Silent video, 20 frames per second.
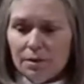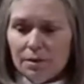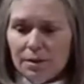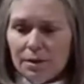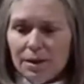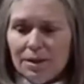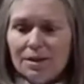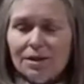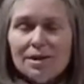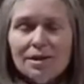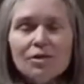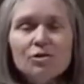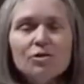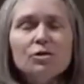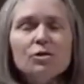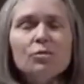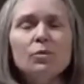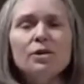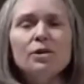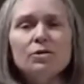It's there so
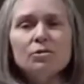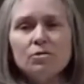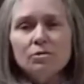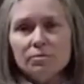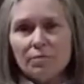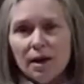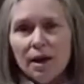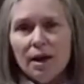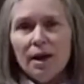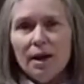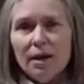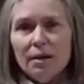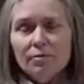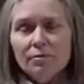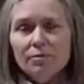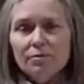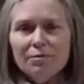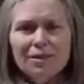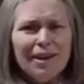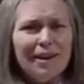we survive,
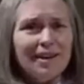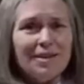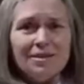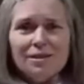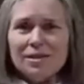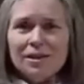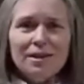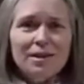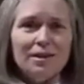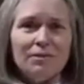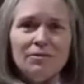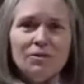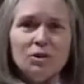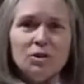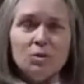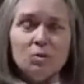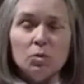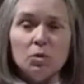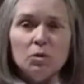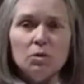not as an
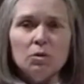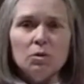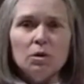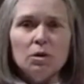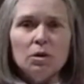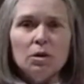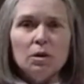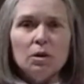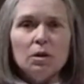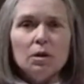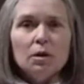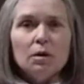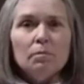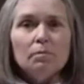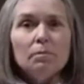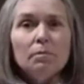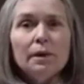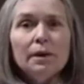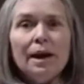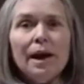individual,
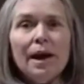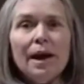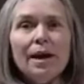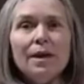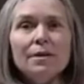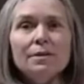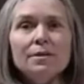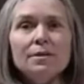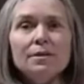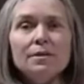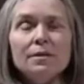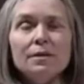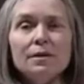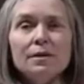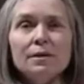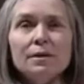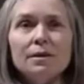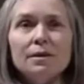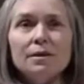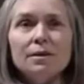but as
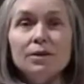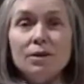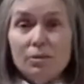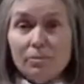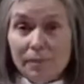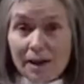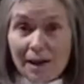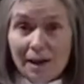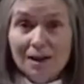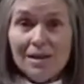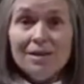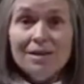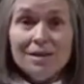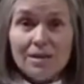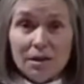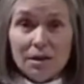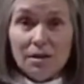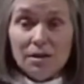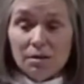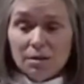humanity,
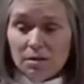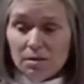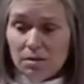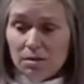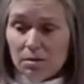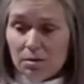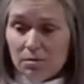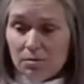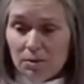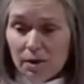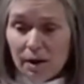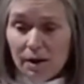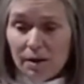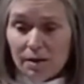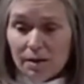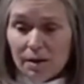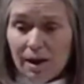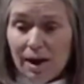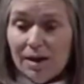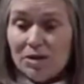right?
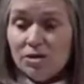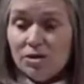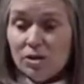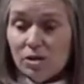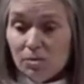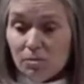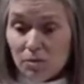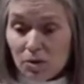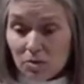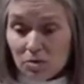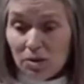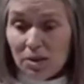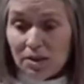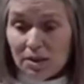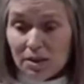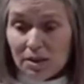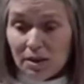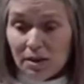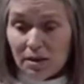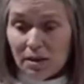As
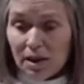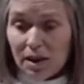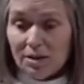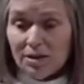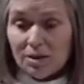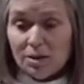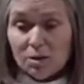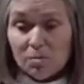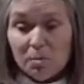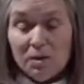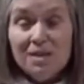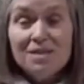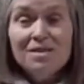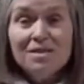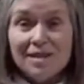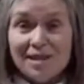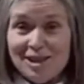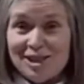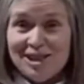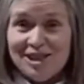community, as a
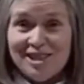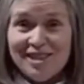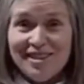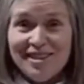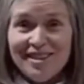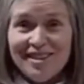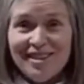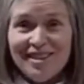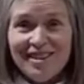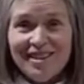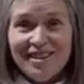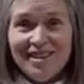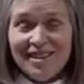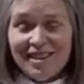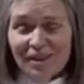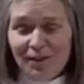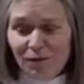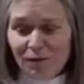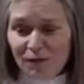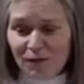species.
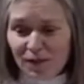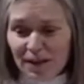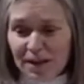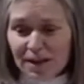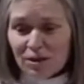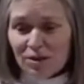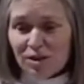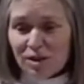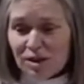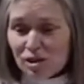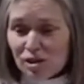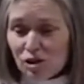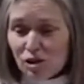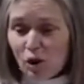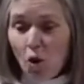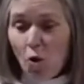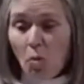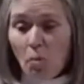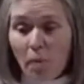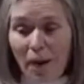Fear is
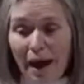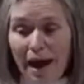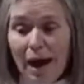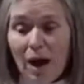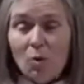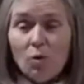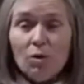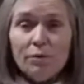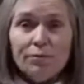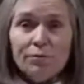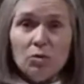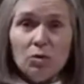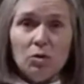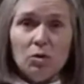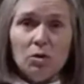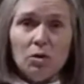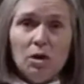so powerful